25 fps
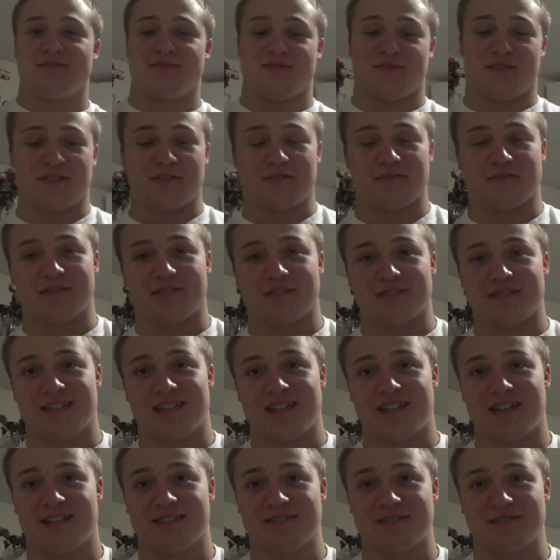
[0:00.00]
Fish oils.
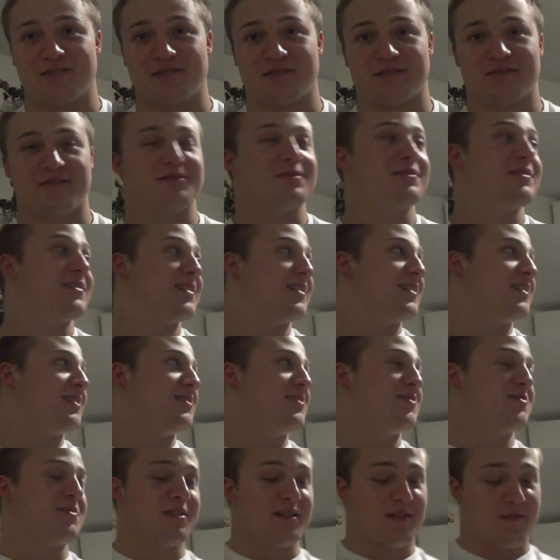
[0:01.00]
Yeah, I'll just
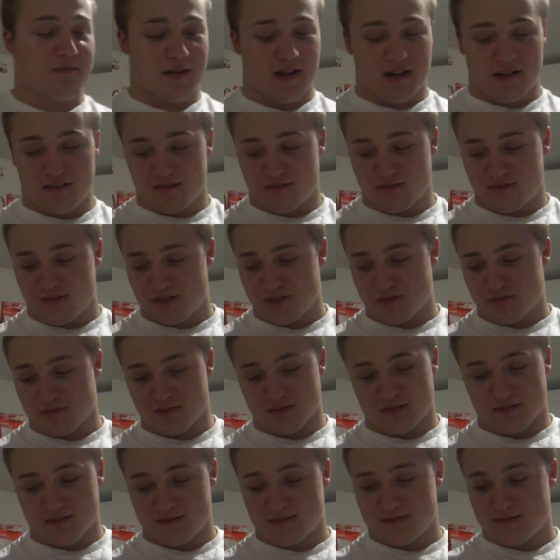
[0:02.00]
drink a bottle of fish oil.
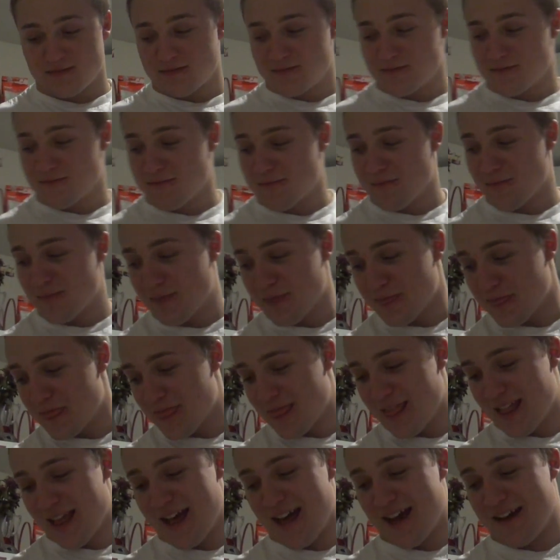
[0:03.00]

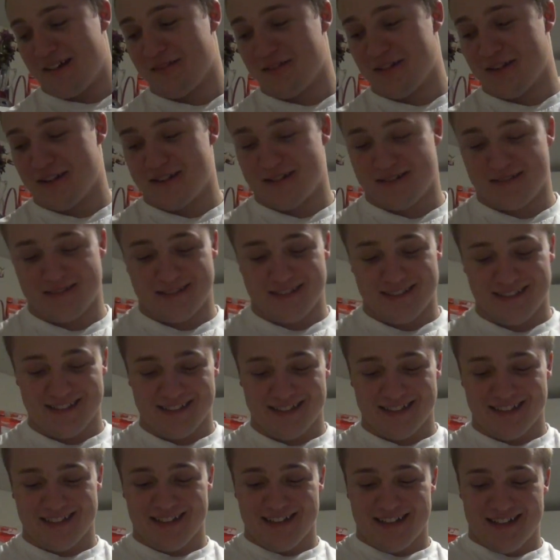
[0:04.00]
I don't know.
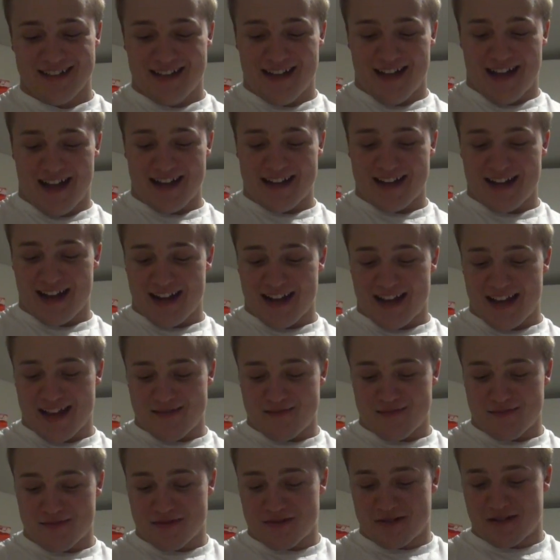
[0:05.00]
I gotta
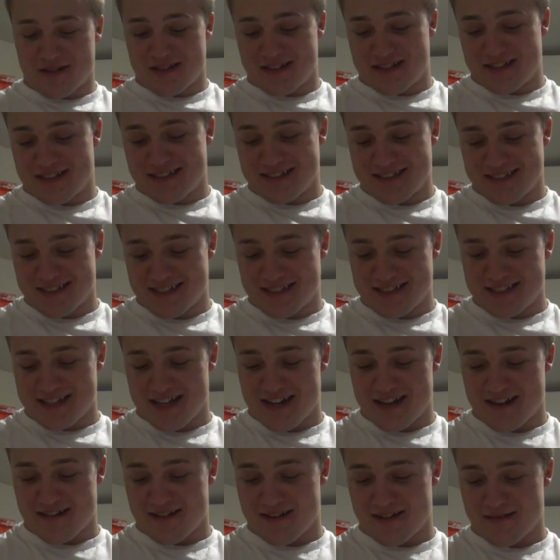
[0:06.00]
have more than
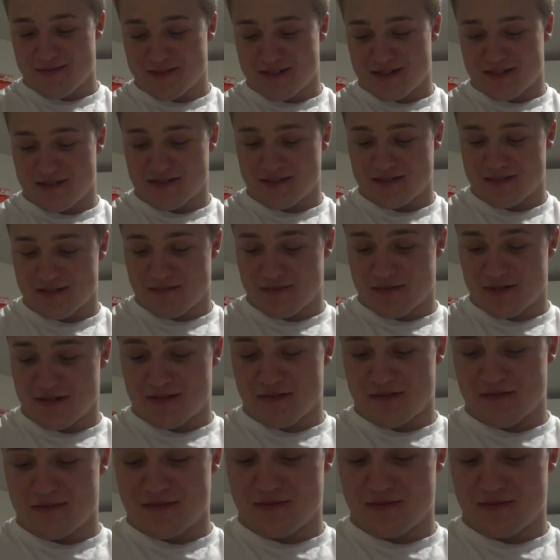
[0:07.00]
68 grams, though, so I'm gonna do